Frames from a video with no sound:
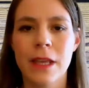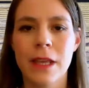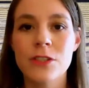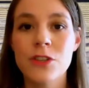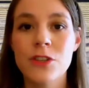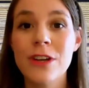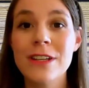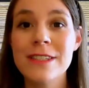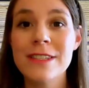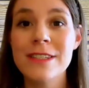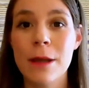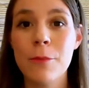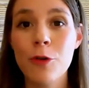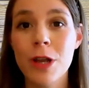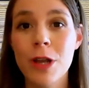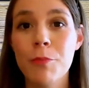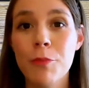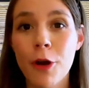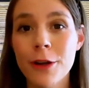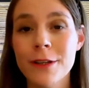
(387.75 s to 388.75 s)
So in
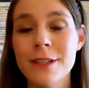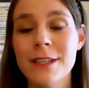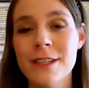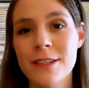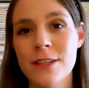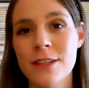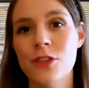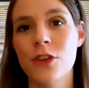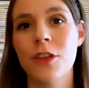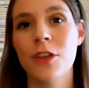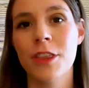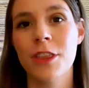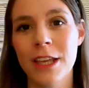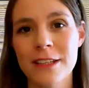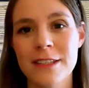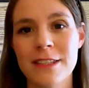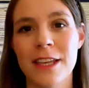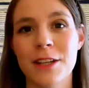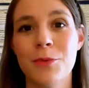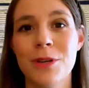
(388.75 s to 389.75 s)
summary, processes are
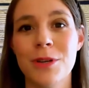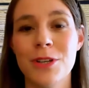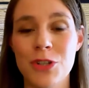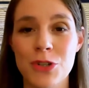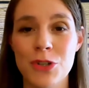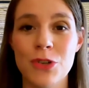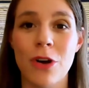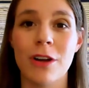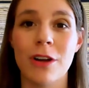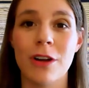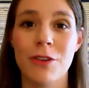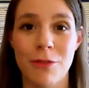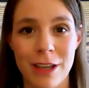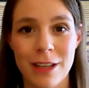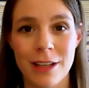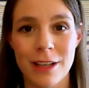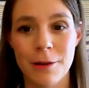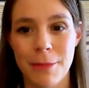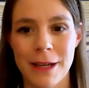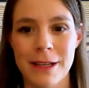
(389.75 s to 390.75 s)
things that we do on a
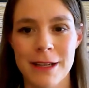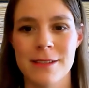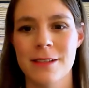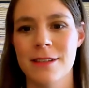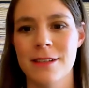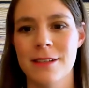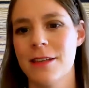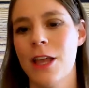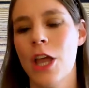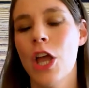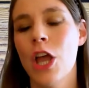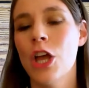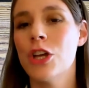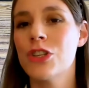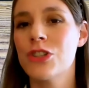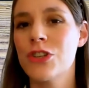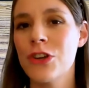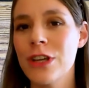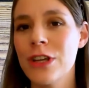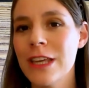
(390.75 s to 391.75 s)
regular basis.
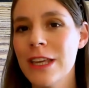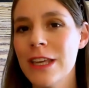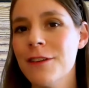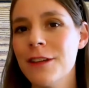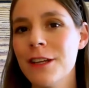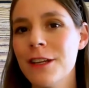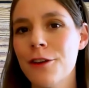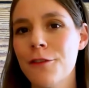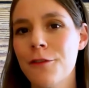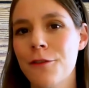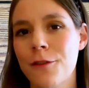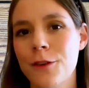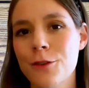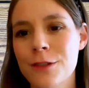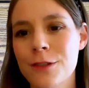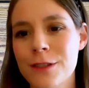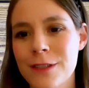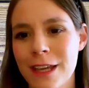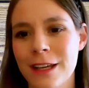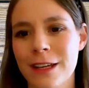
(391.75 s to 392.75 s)
So even a
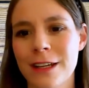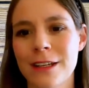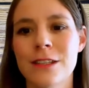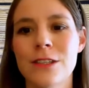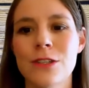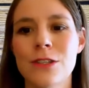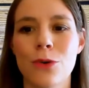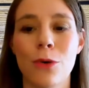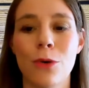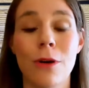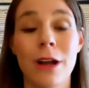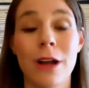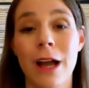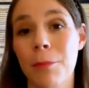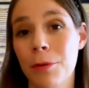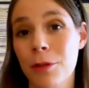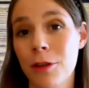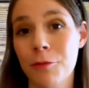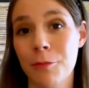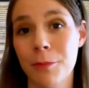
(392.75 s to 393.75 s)
few seconds or a
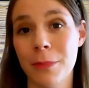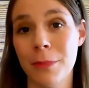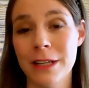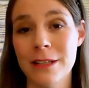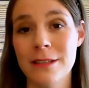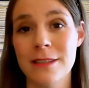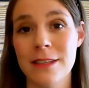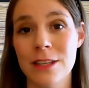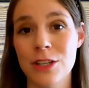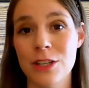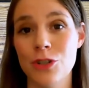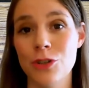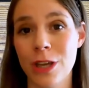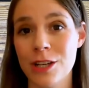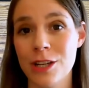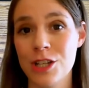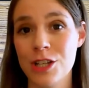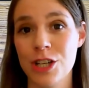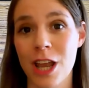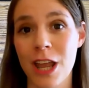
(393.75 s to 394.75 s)
couple of minutes that you
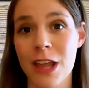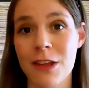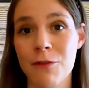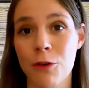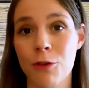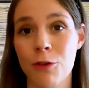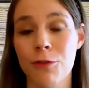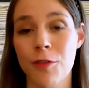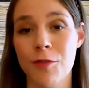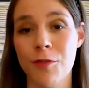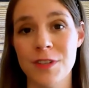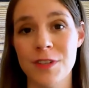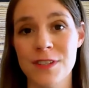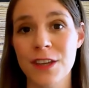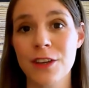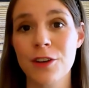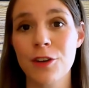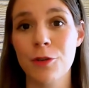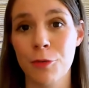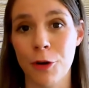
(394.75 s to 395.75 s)
can shave off of a
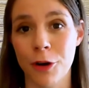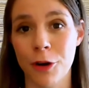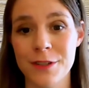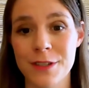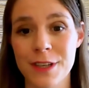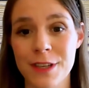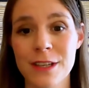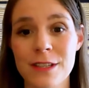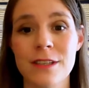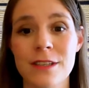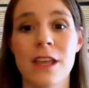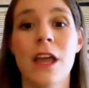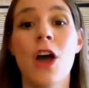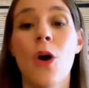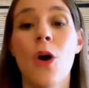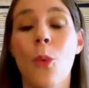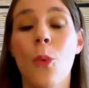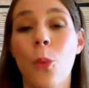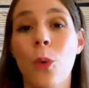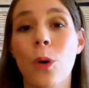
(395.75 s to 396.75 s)
single process
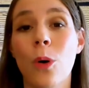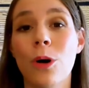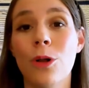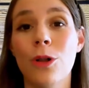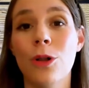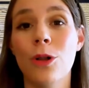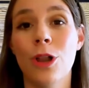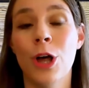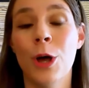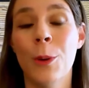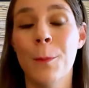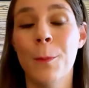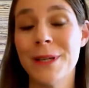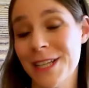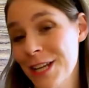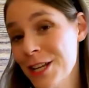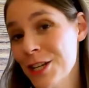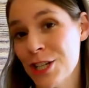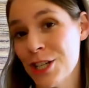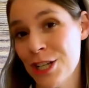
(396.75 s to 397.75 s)
will
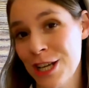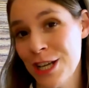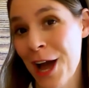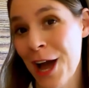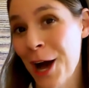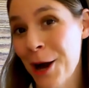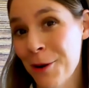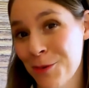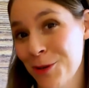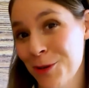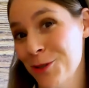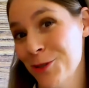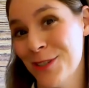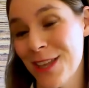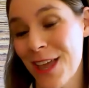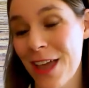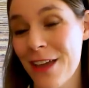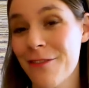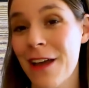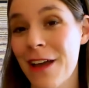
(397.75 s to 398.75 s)
potentially help you
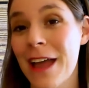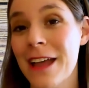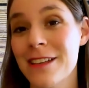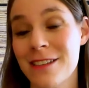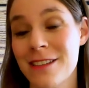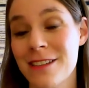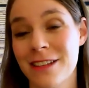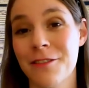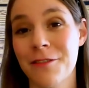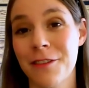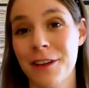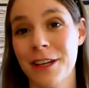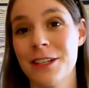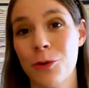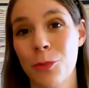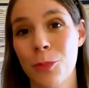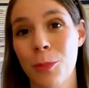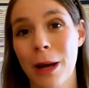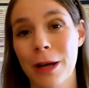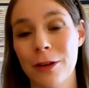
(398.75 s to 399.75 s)
save a significant
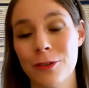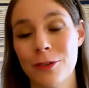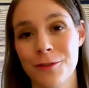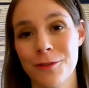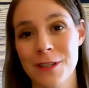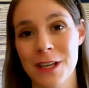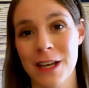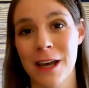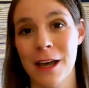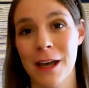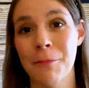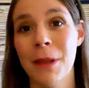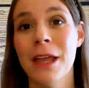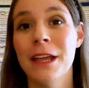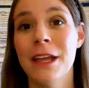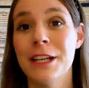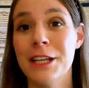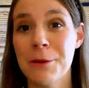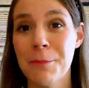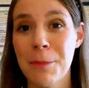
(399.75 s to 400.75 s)
amount of time,
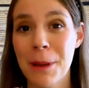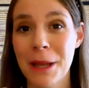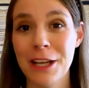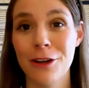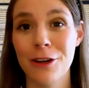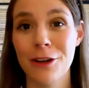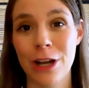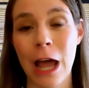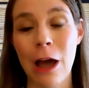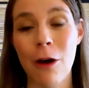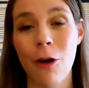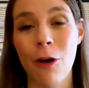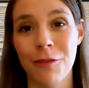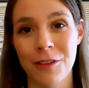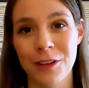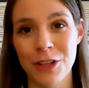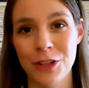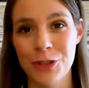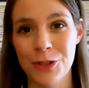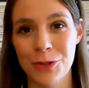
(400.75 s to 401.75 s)
depending on how
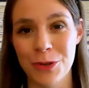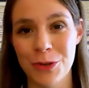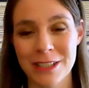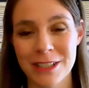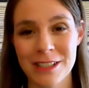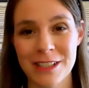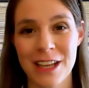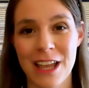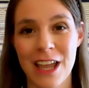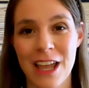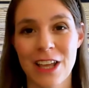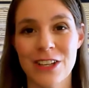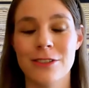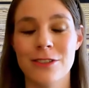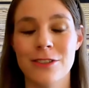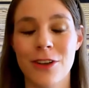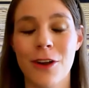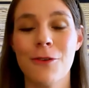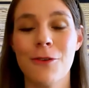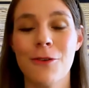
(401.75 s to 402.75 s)
often you do it.
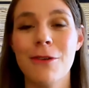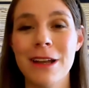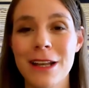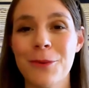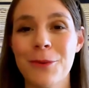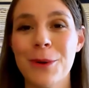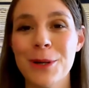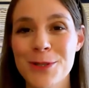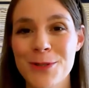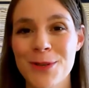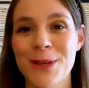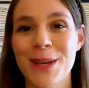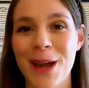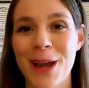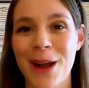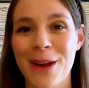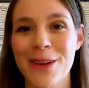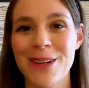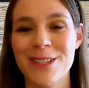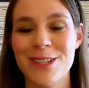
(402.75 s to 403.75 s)
So I really want to
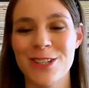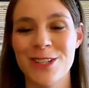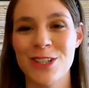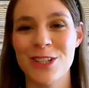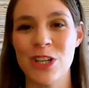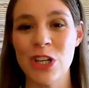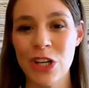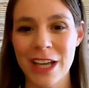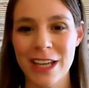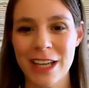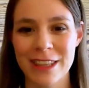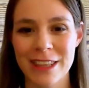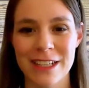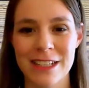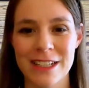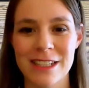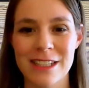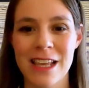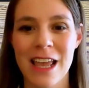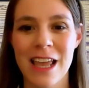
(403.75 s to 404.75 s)
encourage you to look at
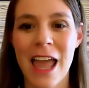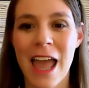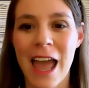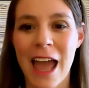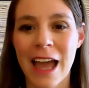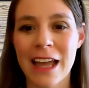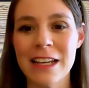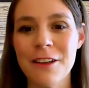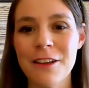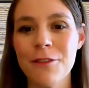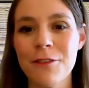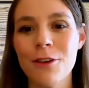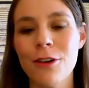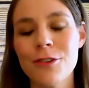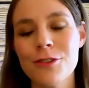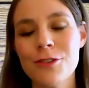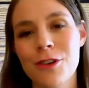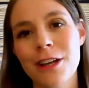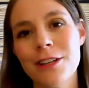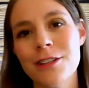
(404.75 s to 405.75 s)
this. And if
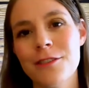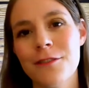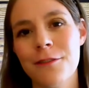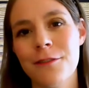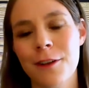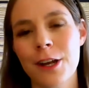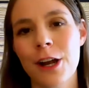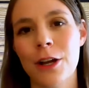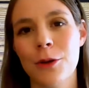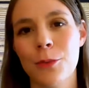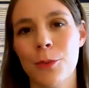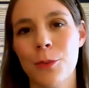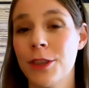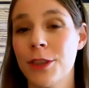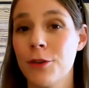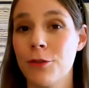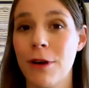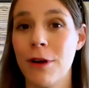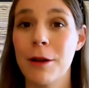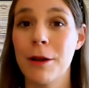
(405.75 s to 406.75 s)
you're trying to figure out
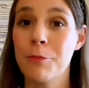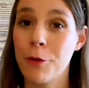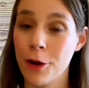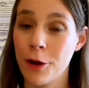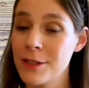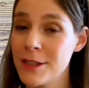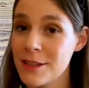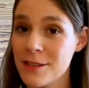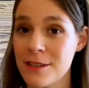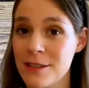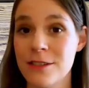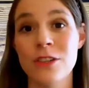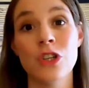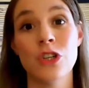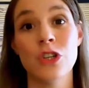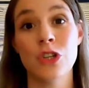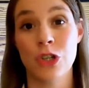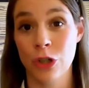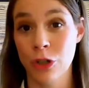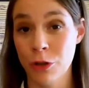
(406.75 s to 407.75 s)
what the right processes
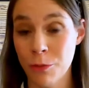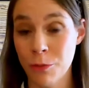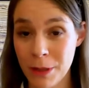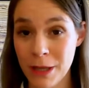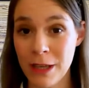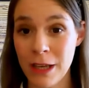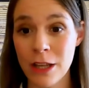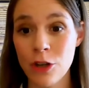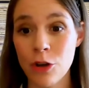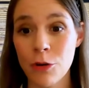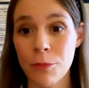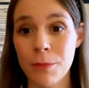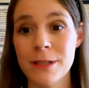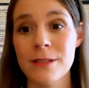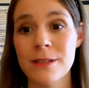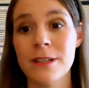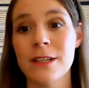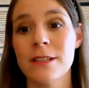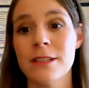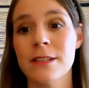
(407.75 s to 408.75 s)
should be in your
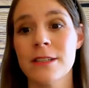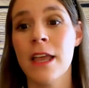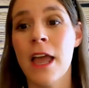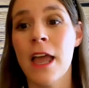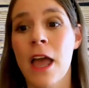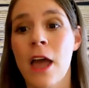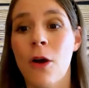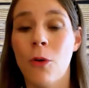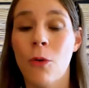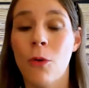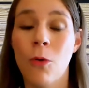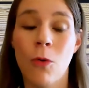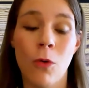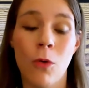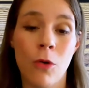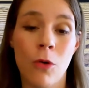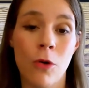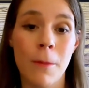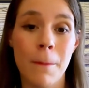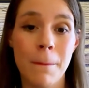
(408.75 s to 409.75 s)
business,
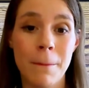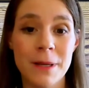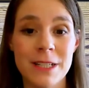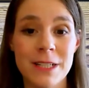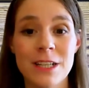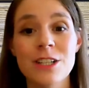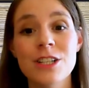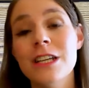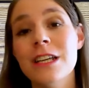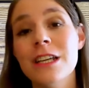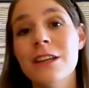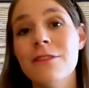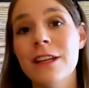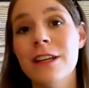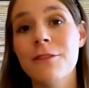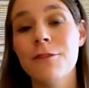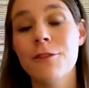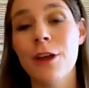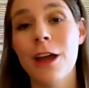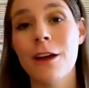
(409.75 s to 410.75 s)
or potentially even
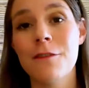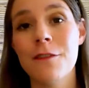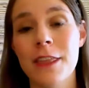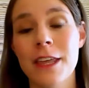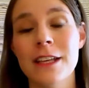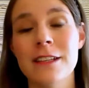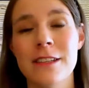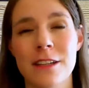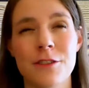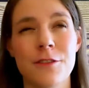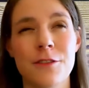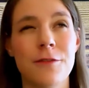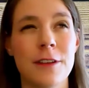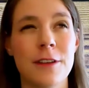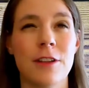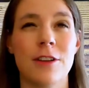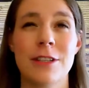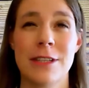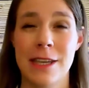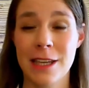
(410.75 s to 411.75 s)
if you have things that you
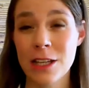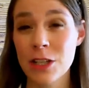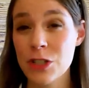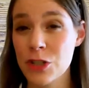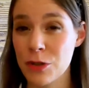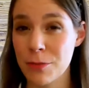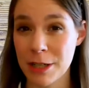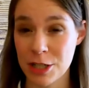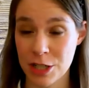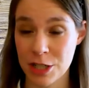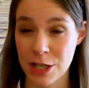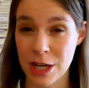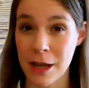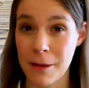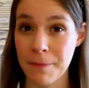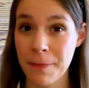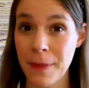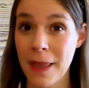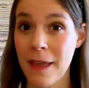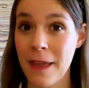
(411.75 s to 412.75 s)
feel are taking too much
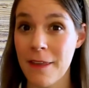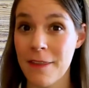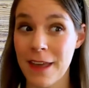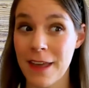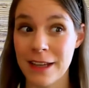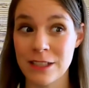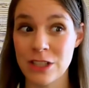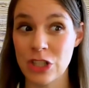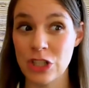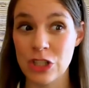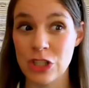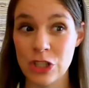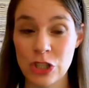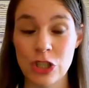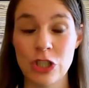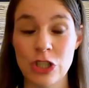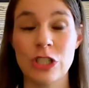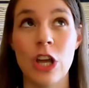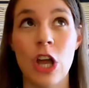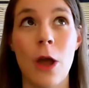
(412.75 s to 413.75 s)
time that
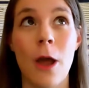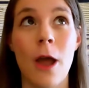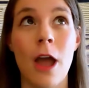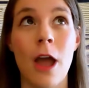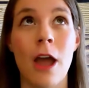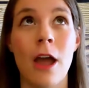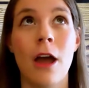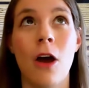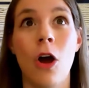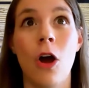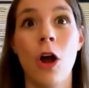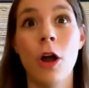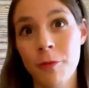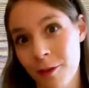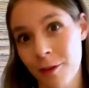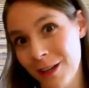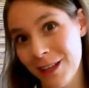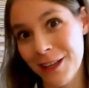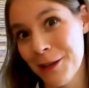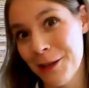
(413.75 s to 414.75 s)
should
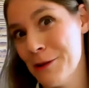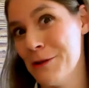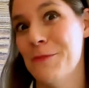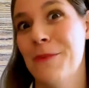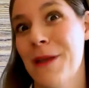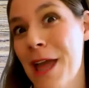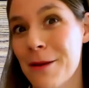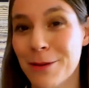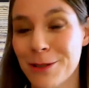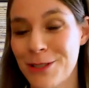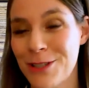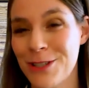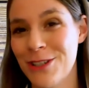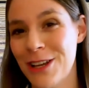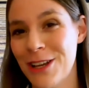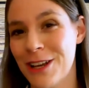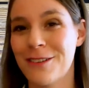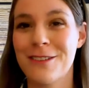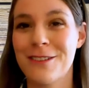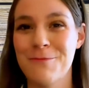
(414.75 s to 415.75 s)
hopefully be able
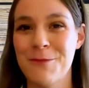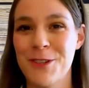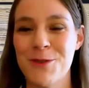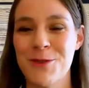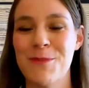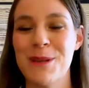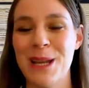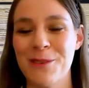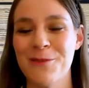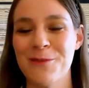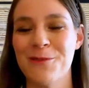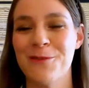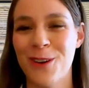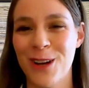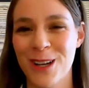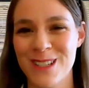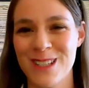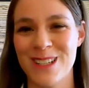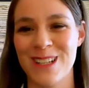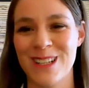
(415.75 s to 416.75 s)
to be done
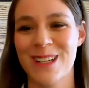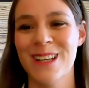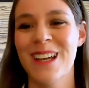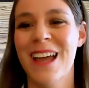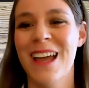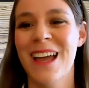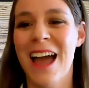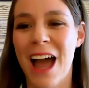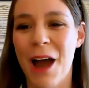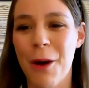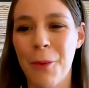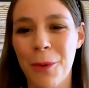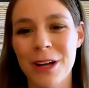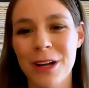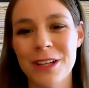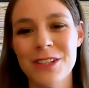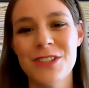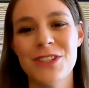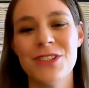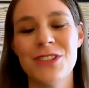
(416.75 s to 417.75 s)
faster, I
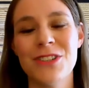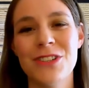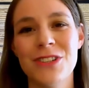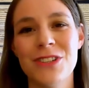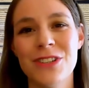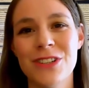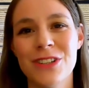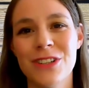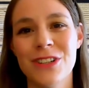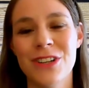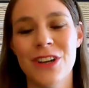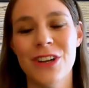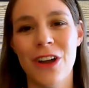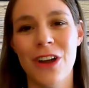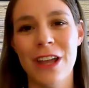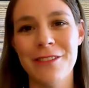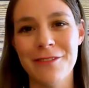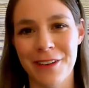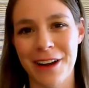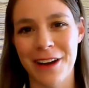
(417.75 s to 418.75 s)
want to
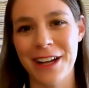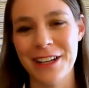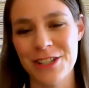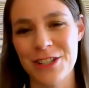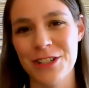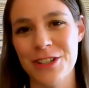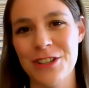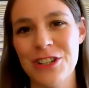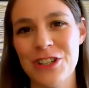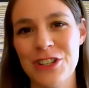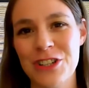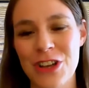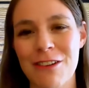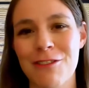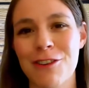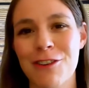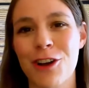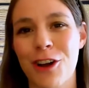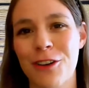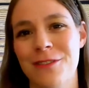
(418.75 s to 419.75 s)
invite you to
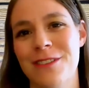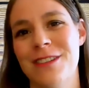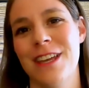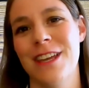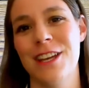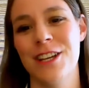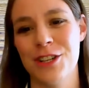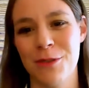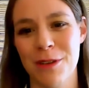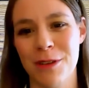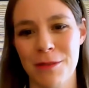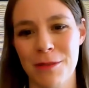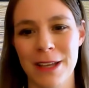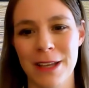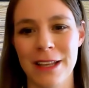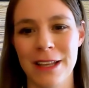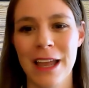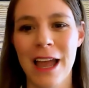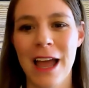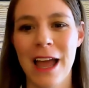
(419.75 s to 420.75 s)
have a conversation with
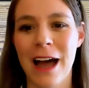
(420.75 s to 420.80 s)
me.